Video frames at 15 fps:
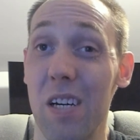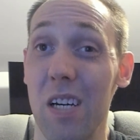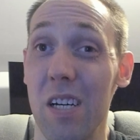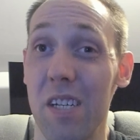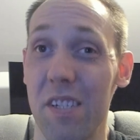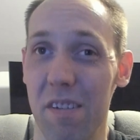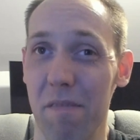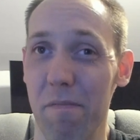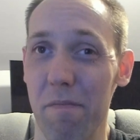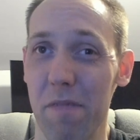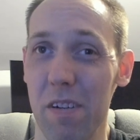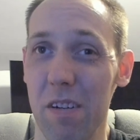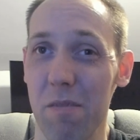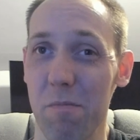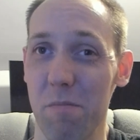some
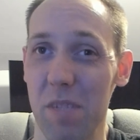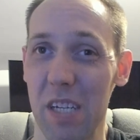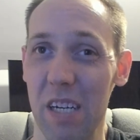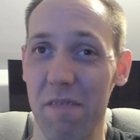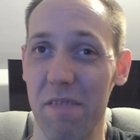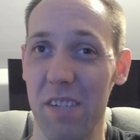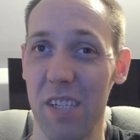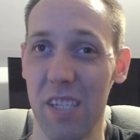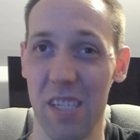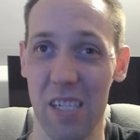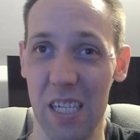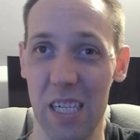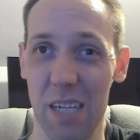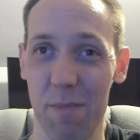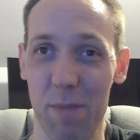films I've seen
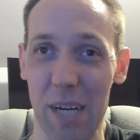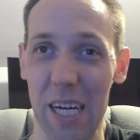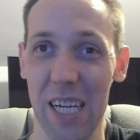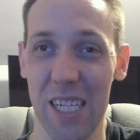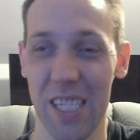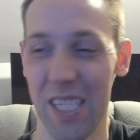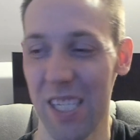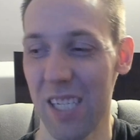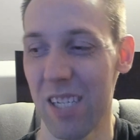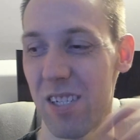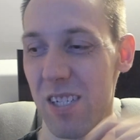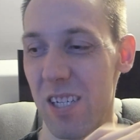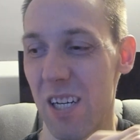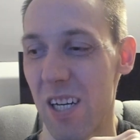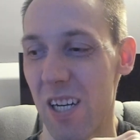in the past
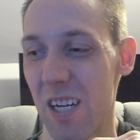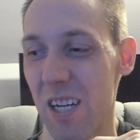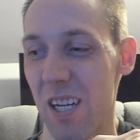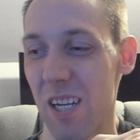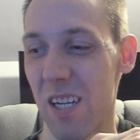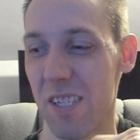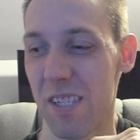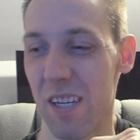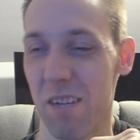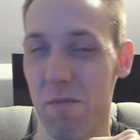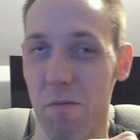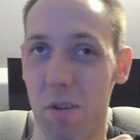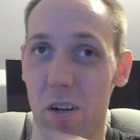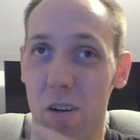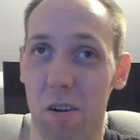that
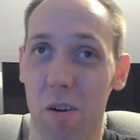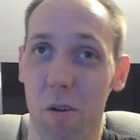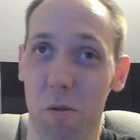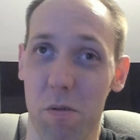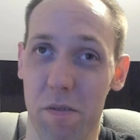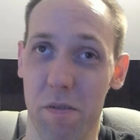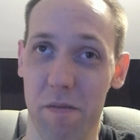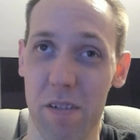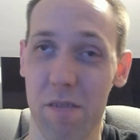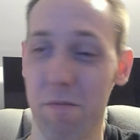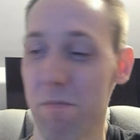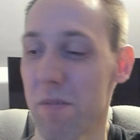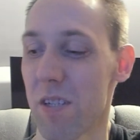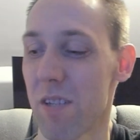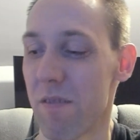were older
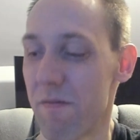films.